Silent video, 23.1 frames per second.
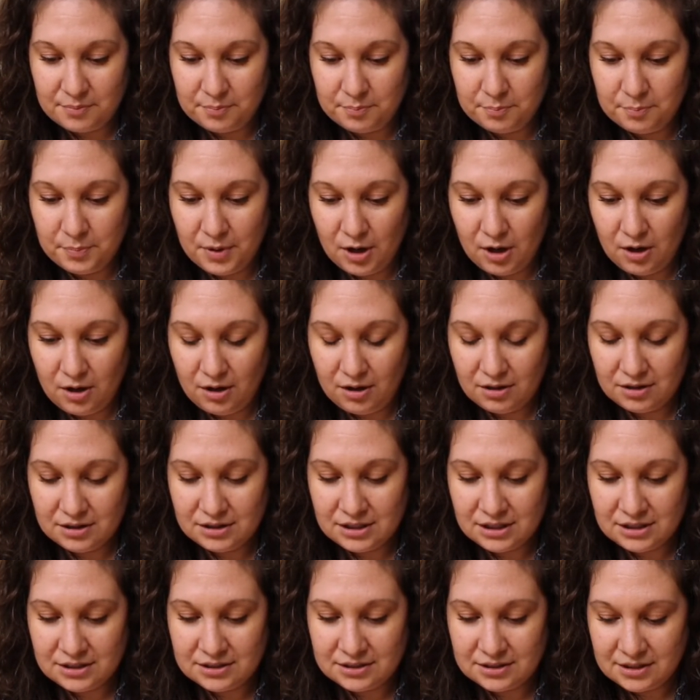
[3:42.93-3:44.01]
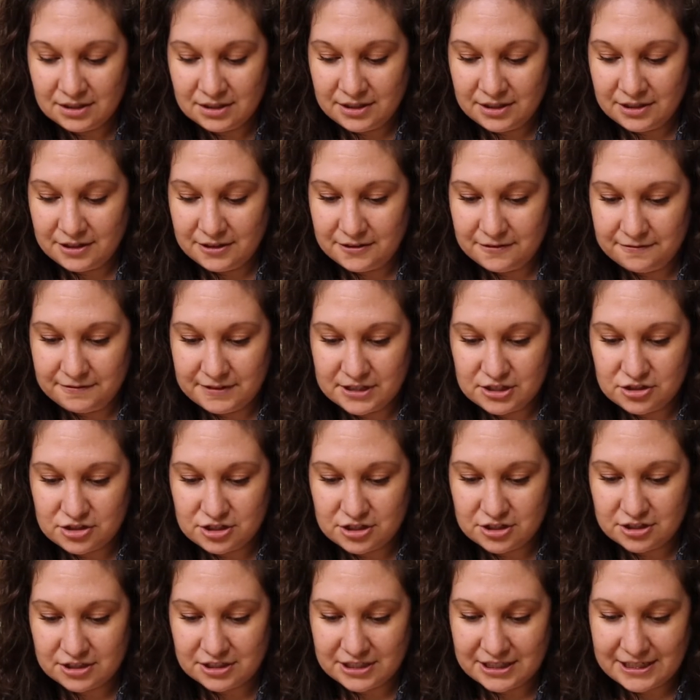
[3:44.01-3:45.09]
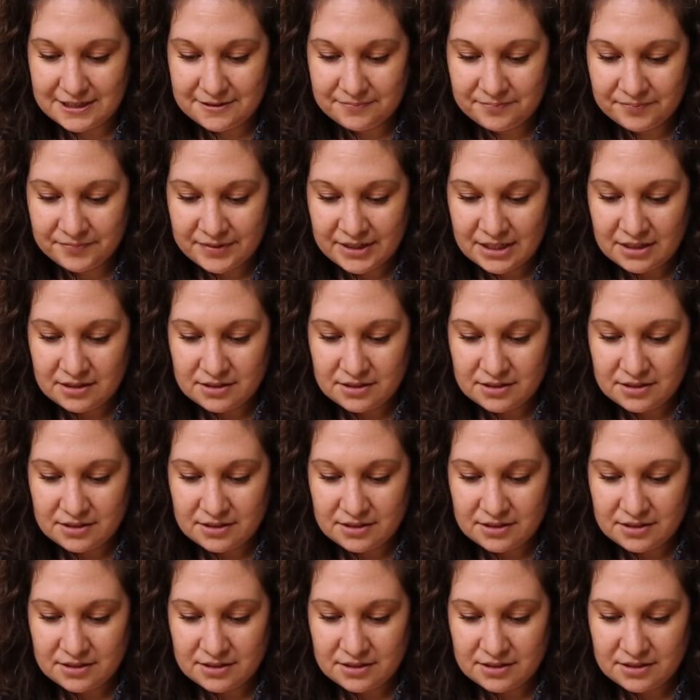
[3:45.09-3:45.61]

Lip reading: ball eventually.